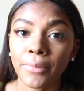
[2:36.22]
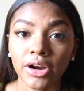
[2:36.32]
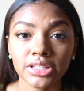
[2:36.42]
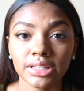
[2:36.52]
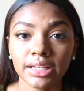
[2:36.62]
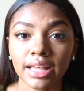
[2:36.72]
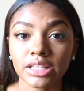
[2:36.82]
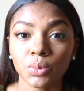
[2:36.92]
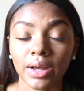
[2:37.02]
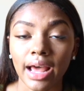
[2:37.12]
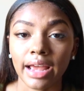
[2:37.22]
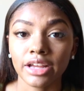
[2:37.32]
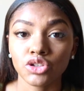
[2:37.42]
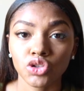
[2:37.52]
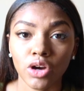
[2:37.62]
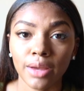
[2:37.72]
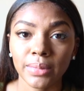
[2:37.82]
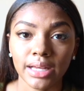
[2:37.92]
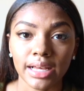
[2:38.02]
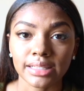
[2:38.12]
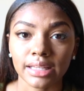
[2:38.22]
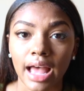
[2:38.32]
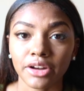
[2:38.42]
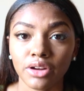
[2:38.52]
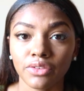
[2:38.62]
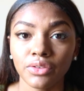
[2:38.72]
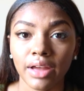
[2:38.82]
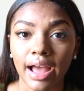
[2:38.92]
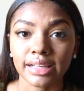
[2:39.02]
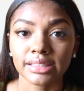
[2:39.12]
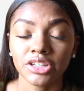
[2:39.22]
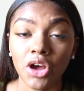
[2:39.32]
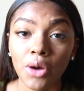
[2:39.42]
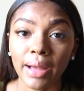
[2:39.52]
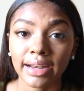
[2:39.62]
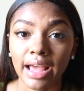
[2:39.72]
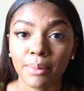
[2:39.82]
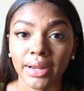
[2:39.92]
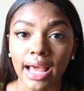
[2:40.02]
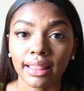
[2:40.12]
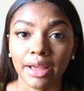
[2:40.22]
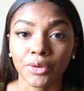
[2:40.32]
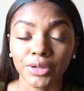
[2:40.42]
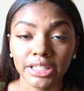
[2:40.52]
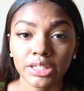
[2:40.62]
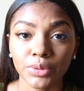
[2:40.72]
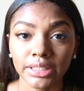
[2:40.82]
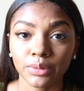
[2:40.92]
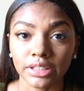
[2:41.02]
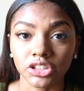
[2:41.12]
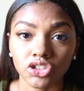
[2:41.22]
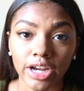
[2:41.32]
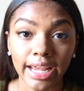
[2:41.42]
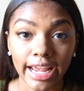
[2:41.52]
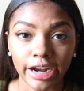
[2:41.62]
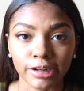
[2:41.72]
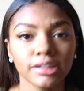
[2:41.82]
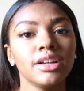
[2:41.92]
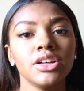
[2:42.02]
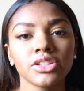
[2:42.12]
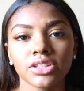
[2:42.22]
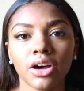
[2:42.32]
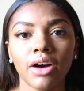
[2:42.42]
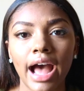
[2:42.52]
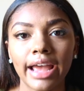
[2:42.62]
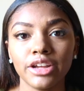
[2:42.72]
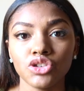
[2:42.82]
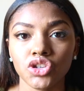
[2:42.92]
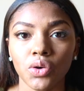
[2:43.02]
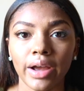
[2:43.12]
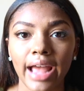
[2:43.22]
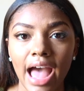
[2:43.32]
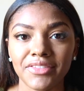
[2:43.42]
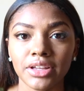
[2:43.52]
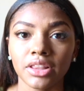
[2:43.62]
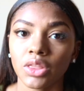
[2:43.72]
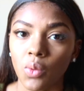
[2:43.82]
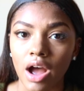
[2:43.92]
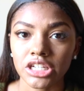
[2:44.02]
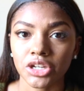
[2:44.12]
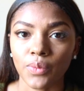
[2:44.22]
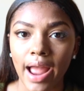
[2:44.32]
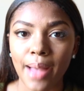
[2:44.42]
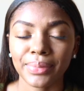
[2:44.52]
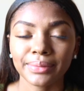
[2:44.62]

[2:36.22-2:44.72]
Personally, that's what I enjoy because I don't know if you guys know by now, but I like really, really, really straight hair. So I enjoy having the wash and wrap.